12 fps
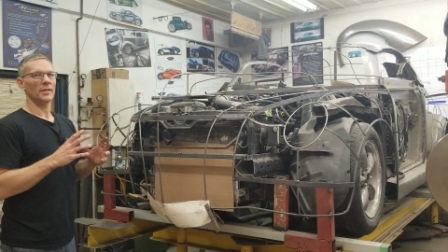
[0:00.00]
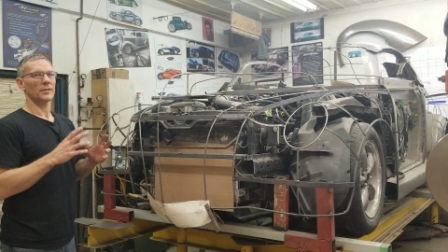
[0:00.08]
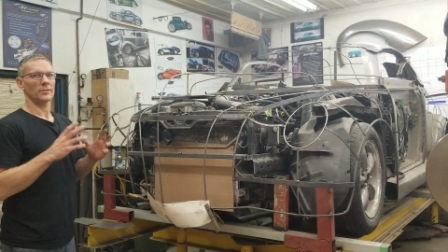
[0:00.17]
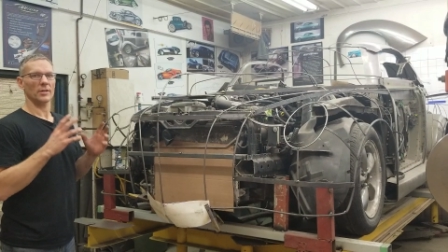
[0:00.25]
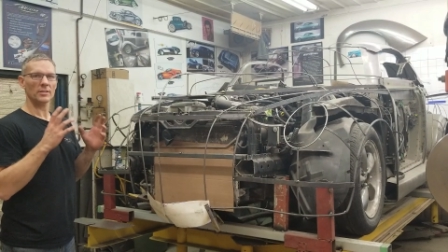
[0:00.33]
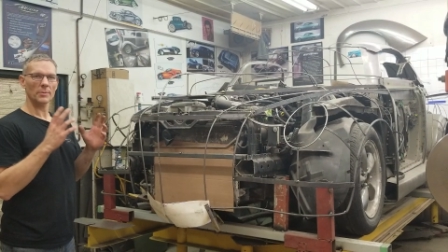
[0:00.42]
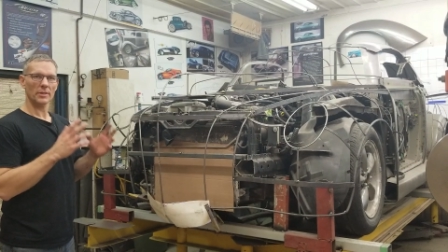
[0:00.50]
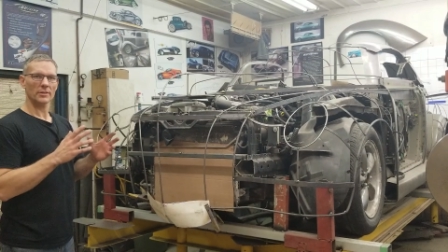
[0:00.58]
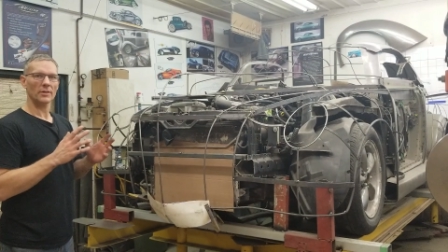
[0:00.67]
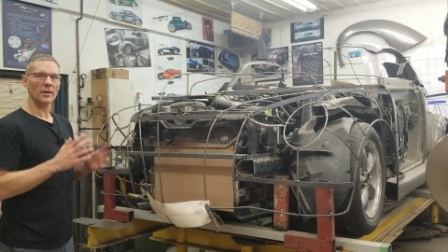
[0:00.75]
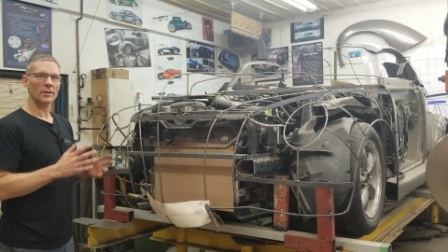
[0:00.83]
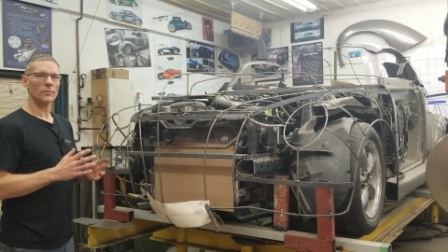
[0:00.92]
So that's going to be a
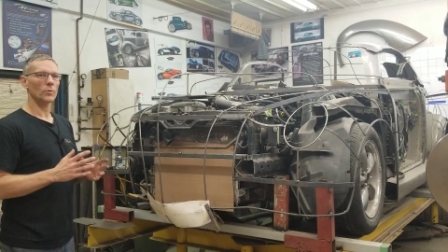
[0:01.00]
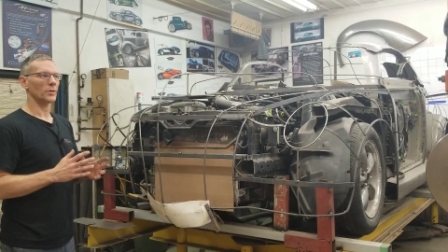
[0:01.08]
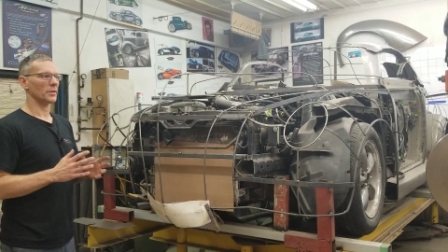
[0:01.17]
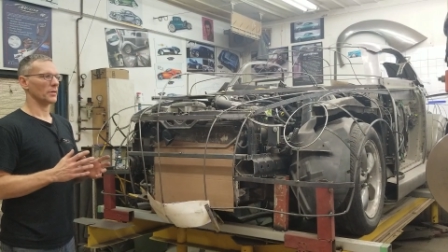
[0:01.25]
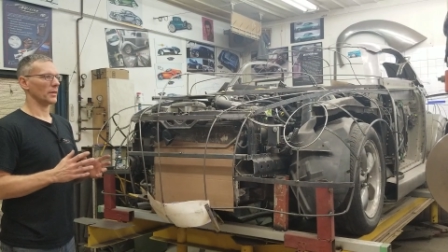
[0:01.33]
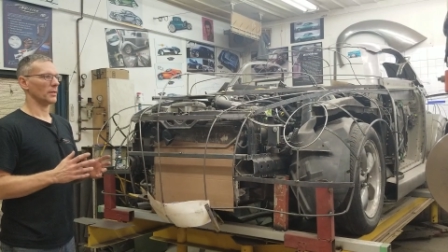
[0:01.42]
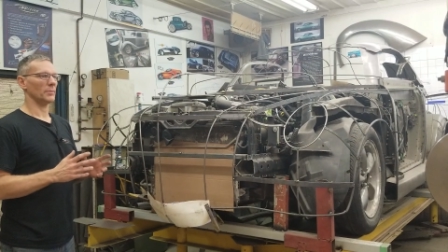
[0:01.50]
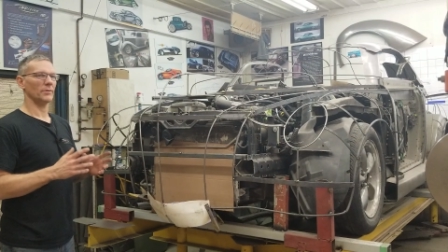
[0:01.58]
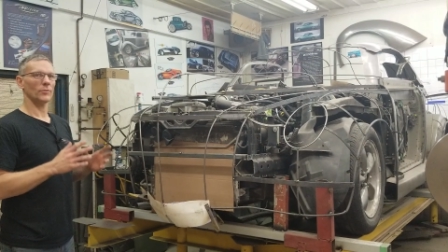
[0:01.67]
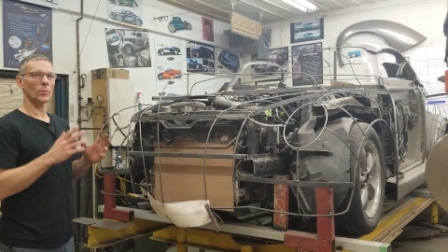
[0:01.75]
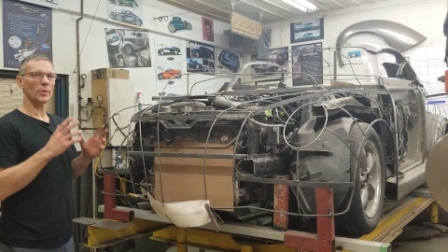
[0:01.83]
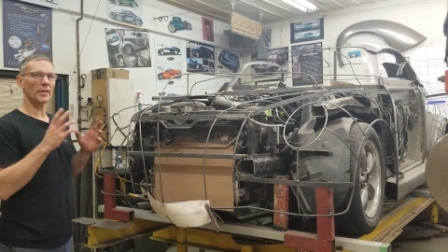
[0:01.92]
ton of work. And
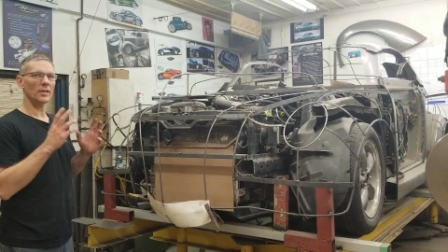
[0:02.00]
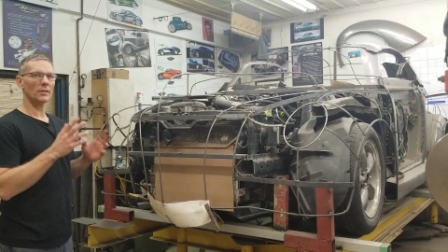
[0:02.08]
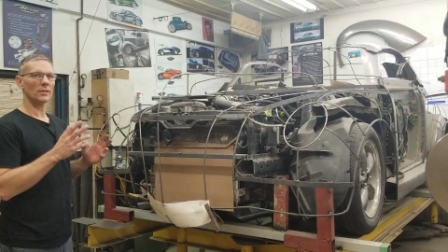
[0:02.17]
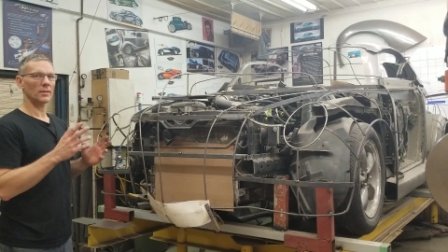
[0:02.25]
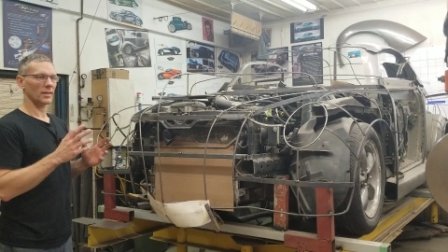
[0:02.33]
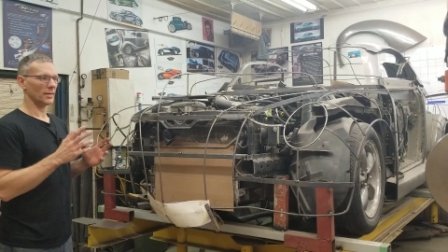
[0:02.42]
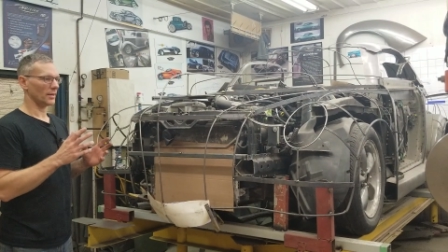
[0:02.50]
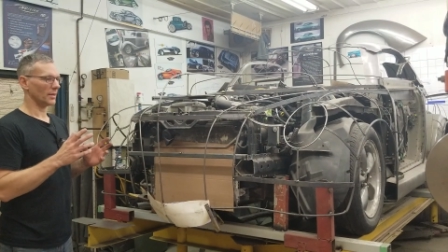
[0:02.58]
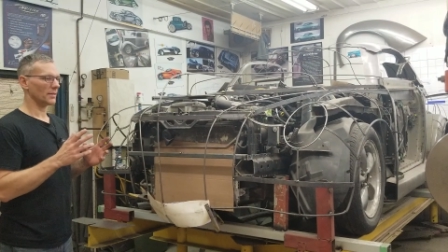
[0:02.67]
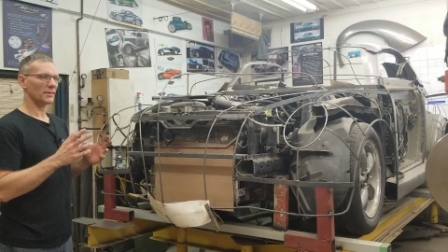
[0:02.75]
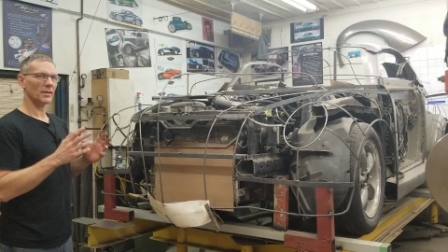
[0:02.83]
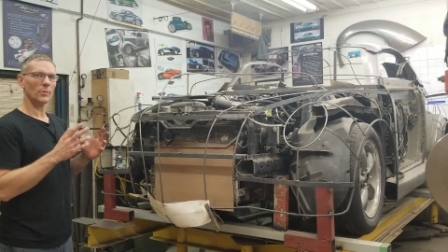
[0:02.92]
before we get into that, I
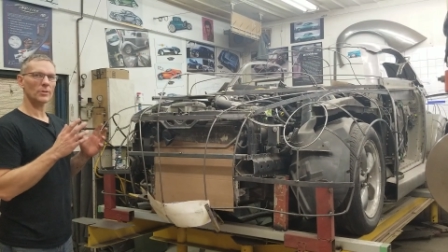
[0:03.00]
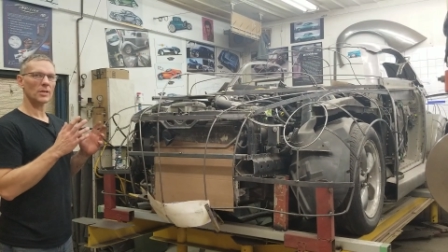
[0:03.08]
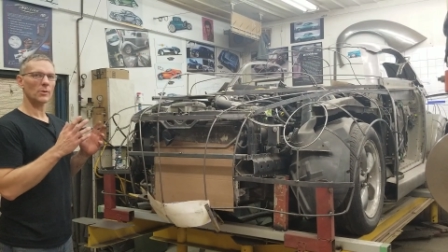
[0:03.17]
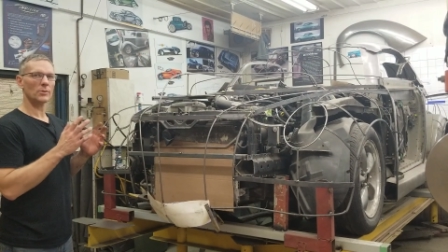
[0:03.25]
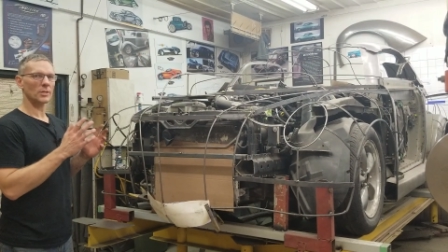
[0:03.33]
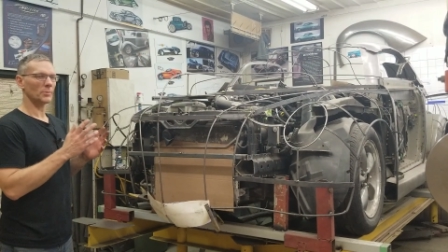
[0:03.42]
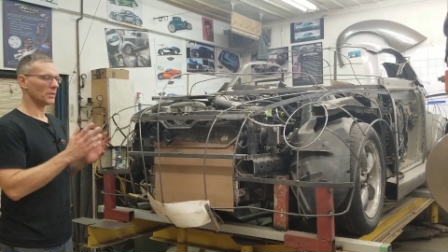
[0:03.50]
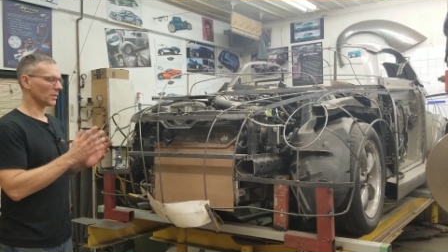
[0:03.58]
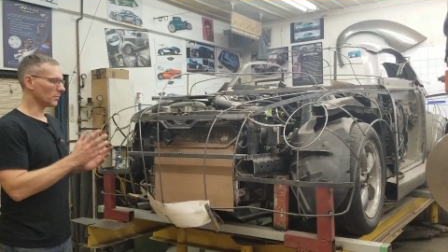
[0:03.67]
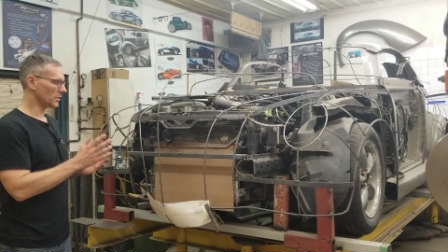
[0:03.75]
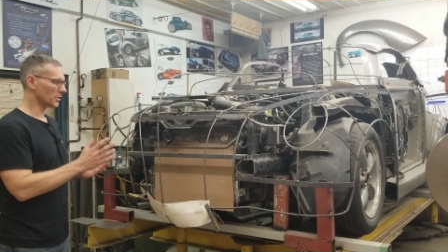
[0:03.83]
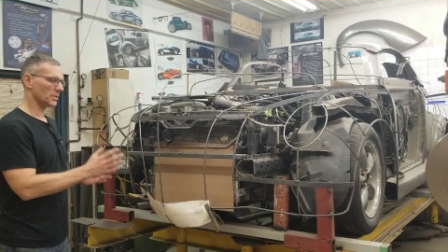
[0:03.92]
thought we'd start with something a
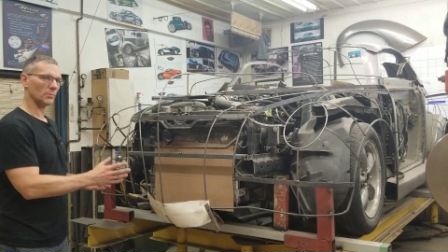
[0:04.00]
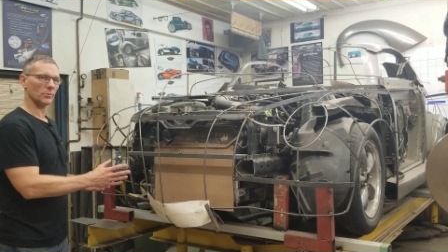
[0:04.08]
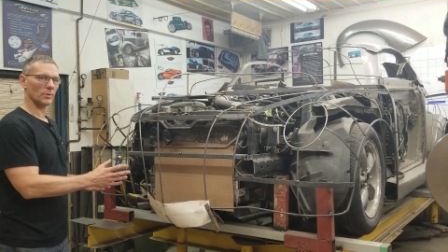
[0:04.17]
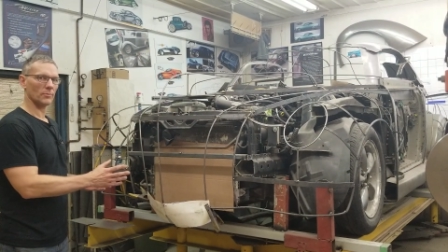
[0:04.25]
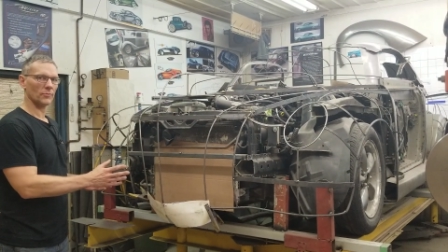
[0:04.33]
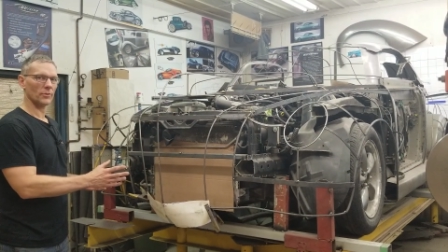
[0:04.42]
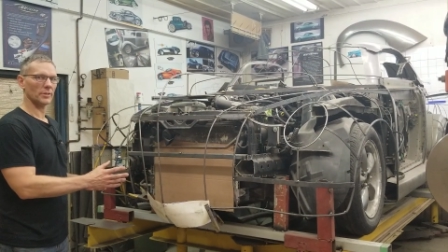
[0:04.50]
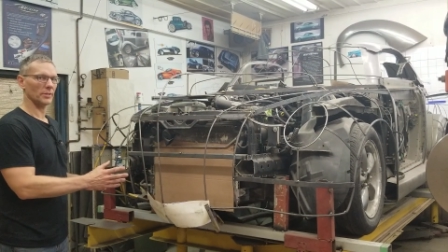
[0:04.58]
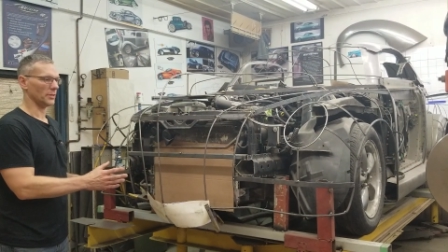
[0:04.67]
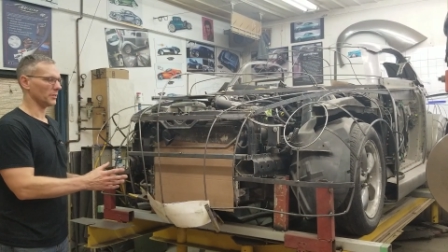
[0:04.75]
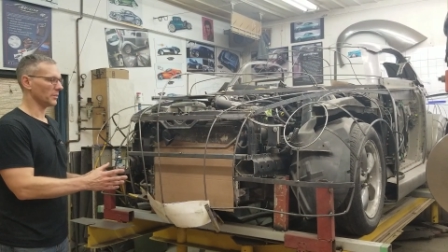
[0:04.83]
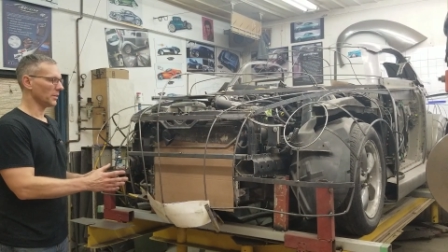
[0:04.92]
little bit simpler up front
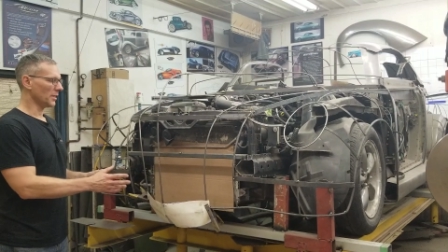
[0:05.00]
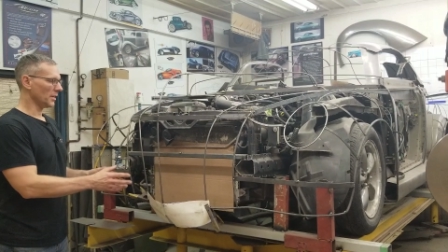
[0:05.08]
here.